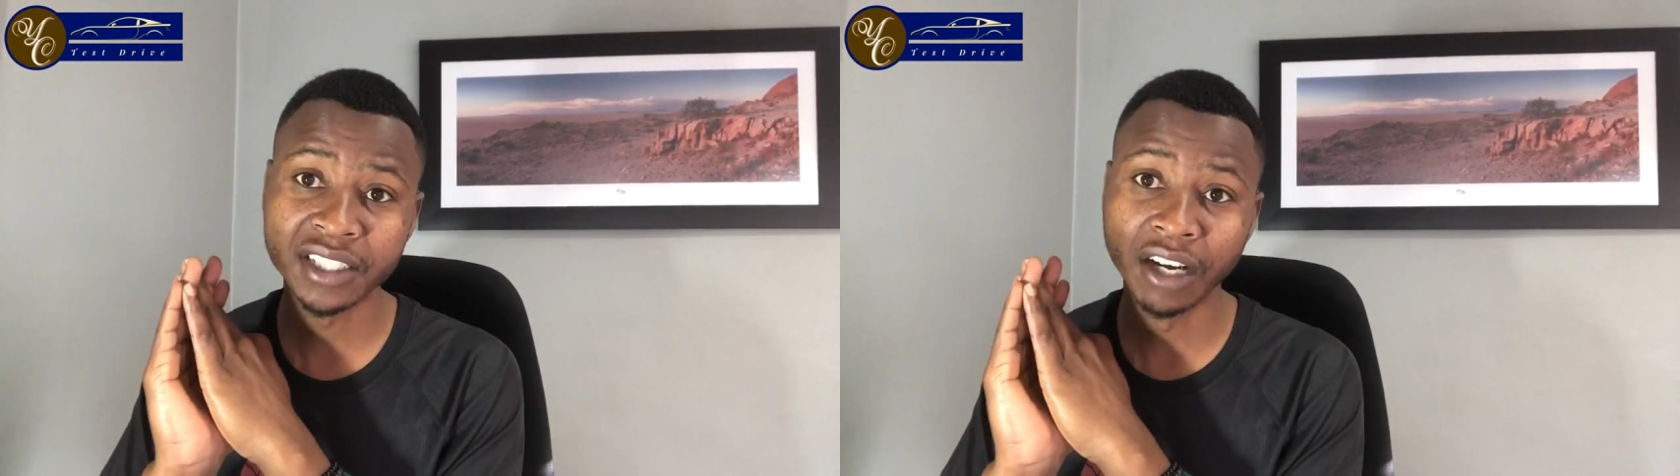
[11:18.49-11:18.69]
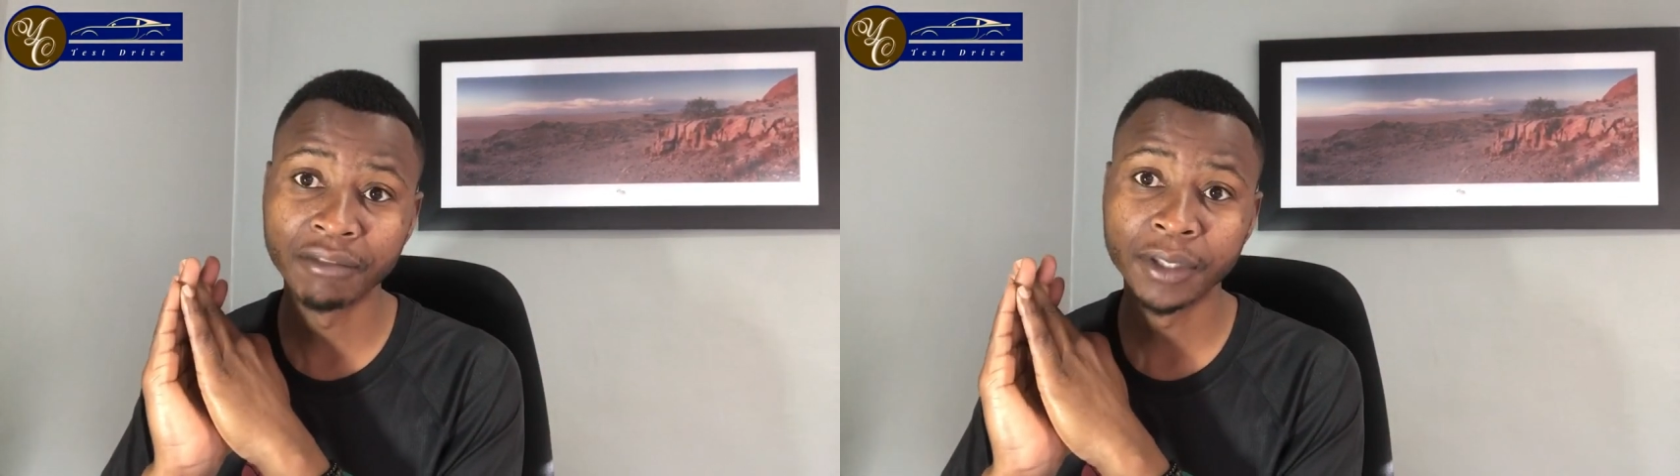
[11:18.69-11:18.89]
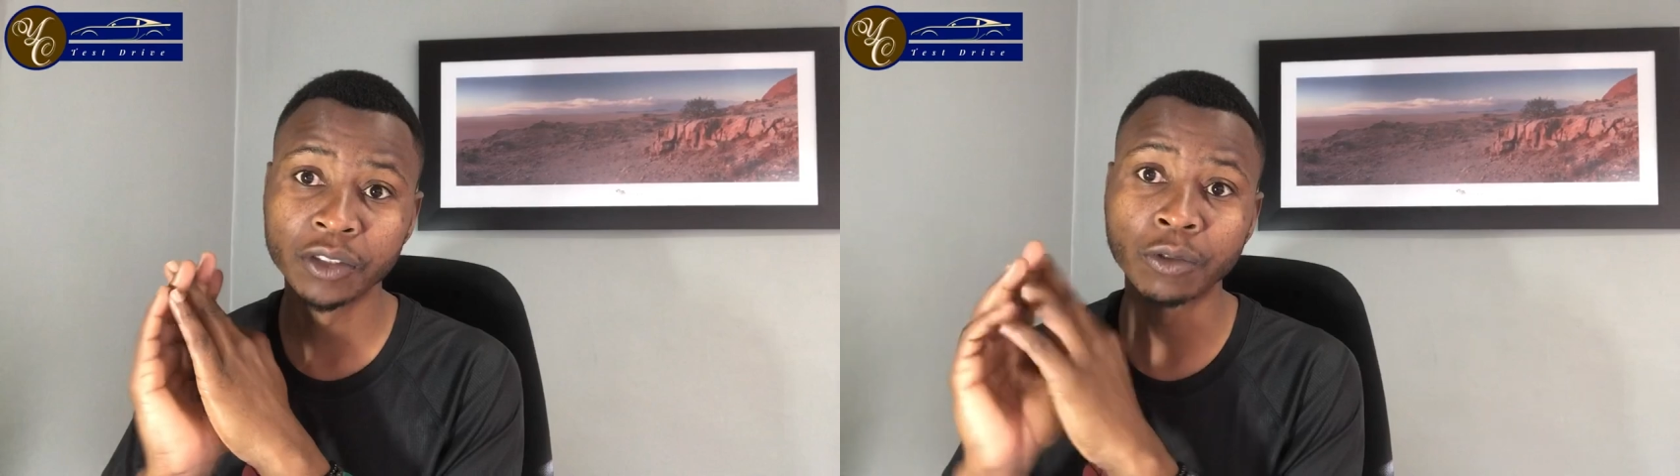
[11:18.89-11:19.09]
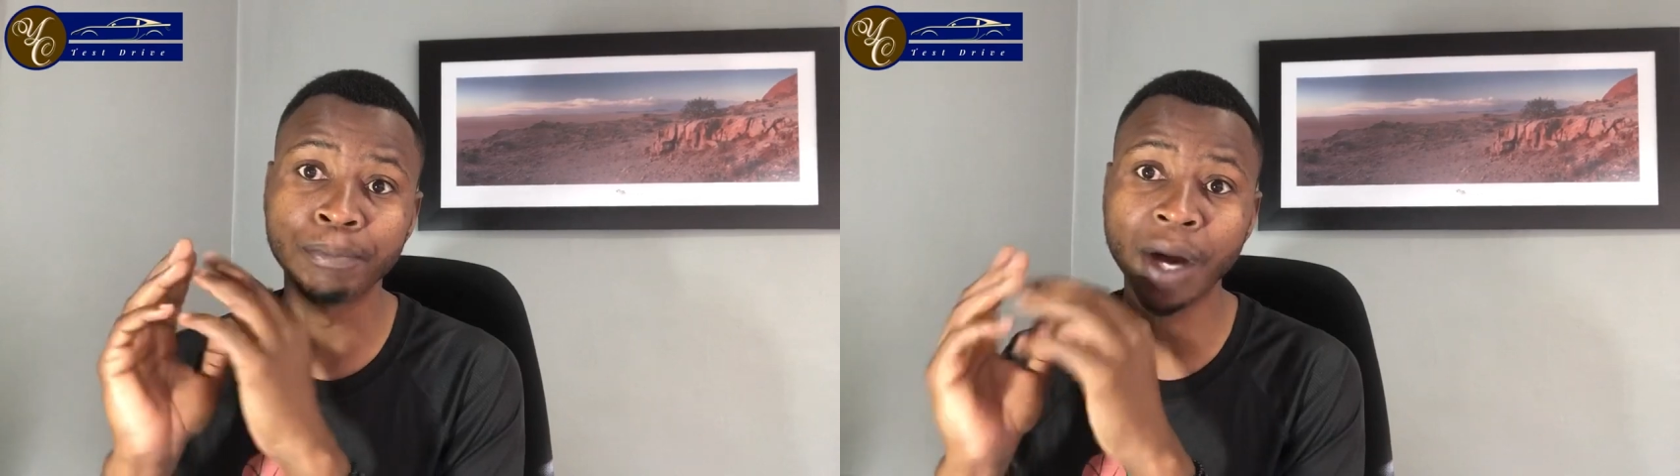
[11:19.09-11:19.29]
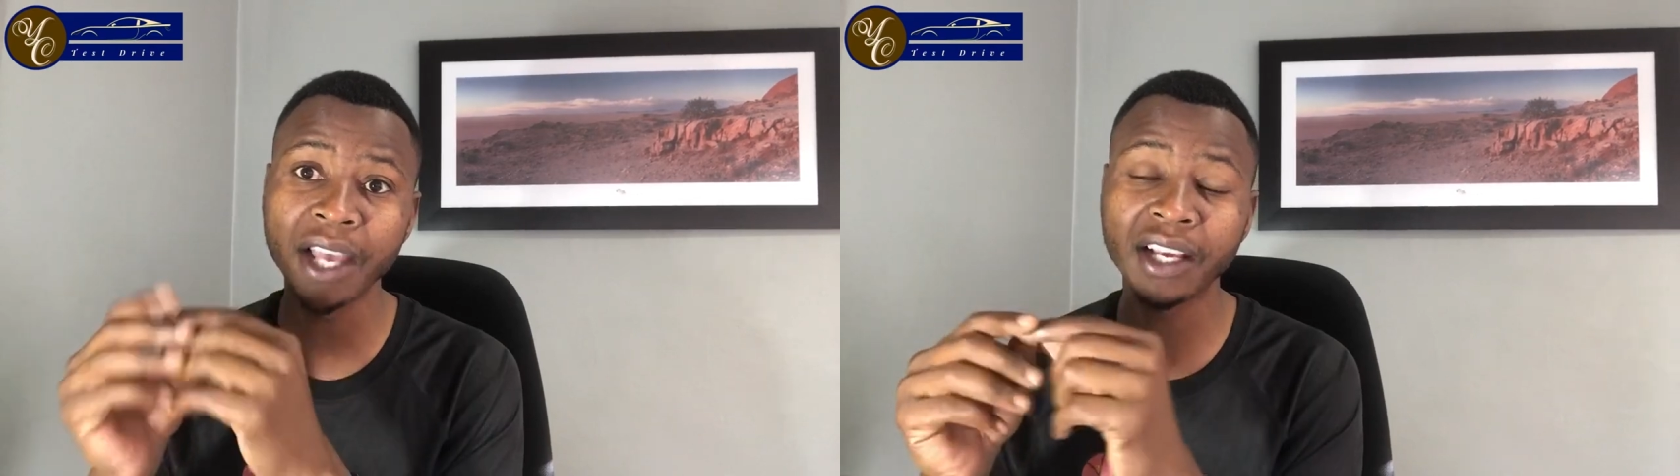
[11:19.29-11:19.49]
government to
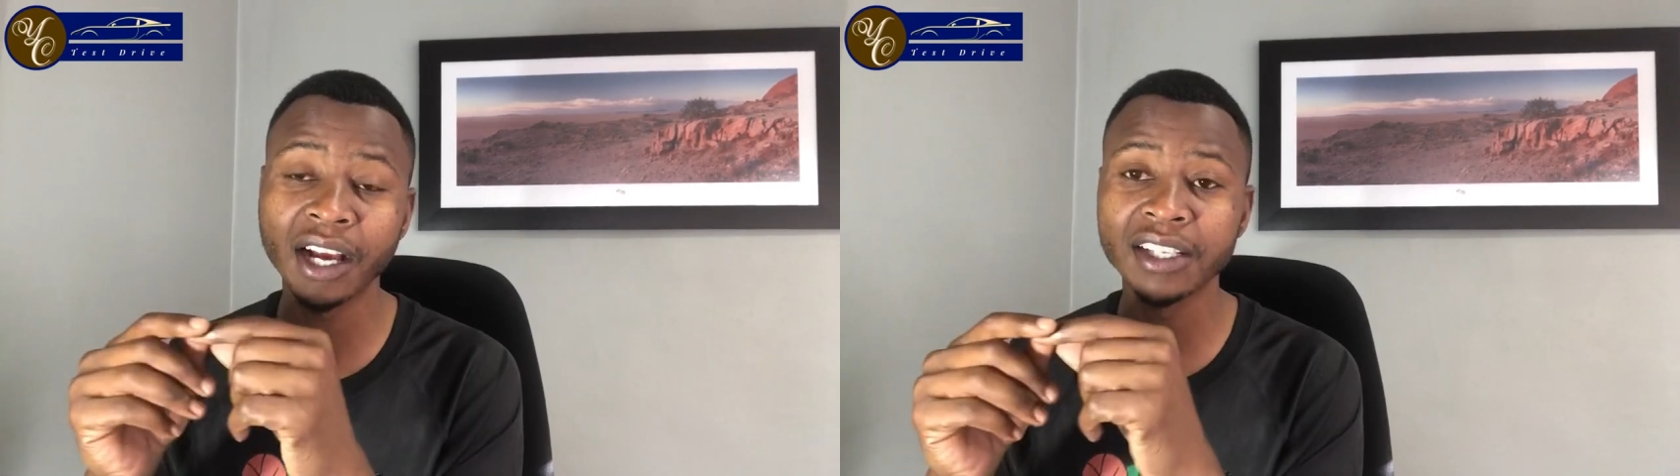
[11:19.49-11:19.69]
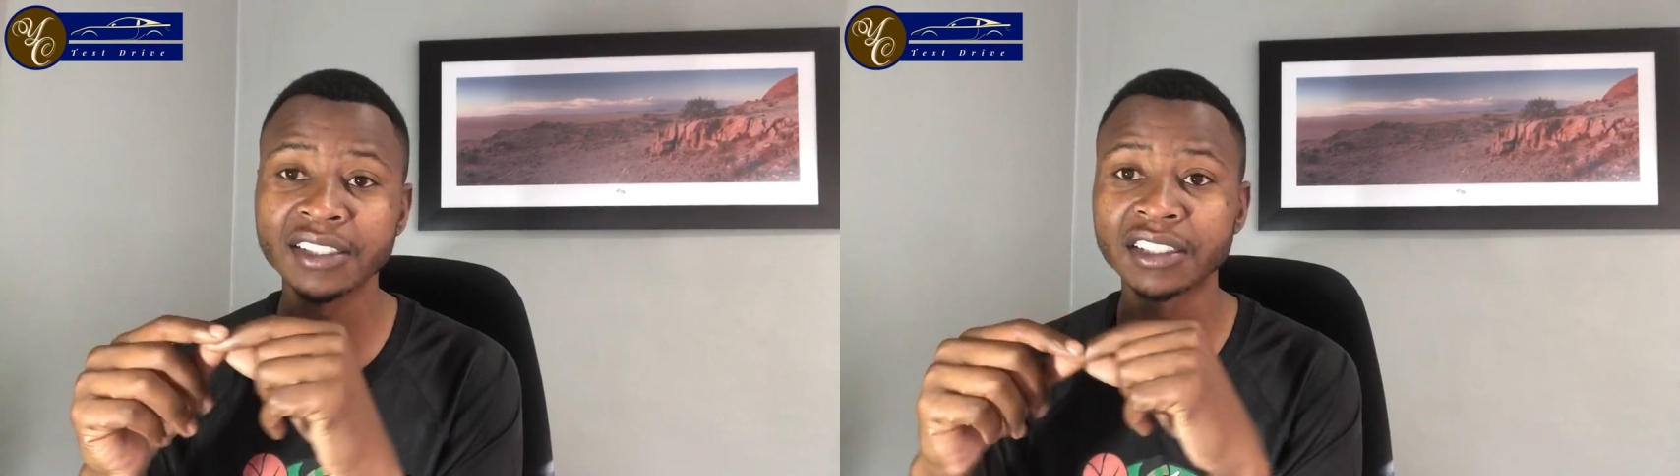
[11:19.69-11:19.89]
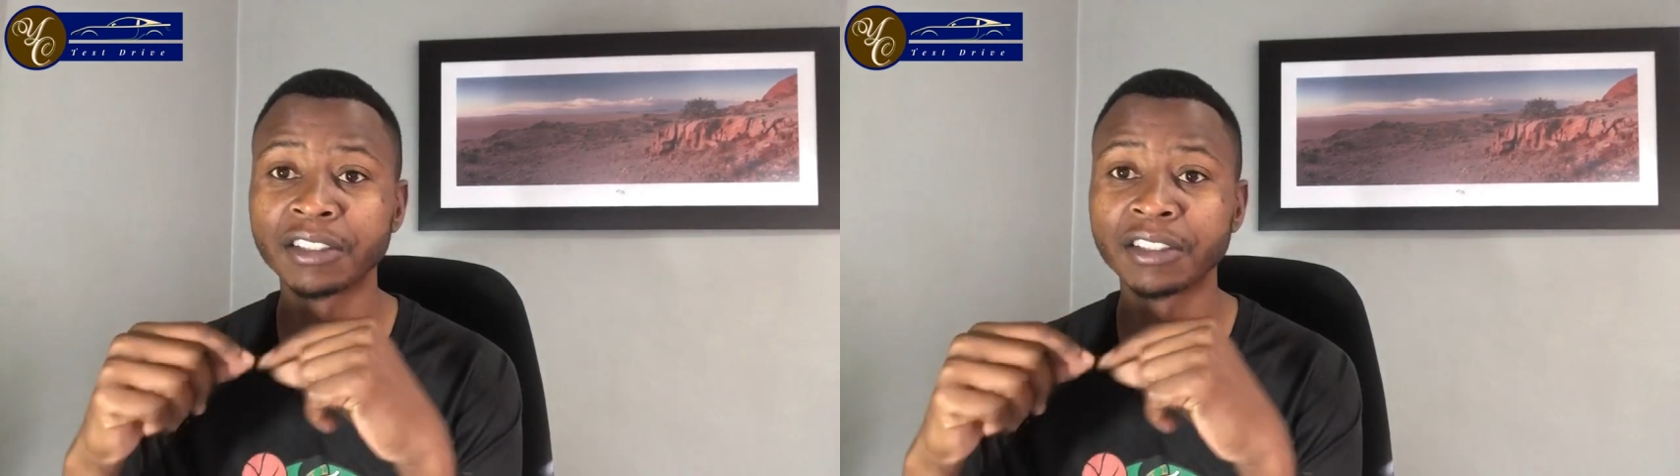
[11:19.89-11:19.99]
buy cars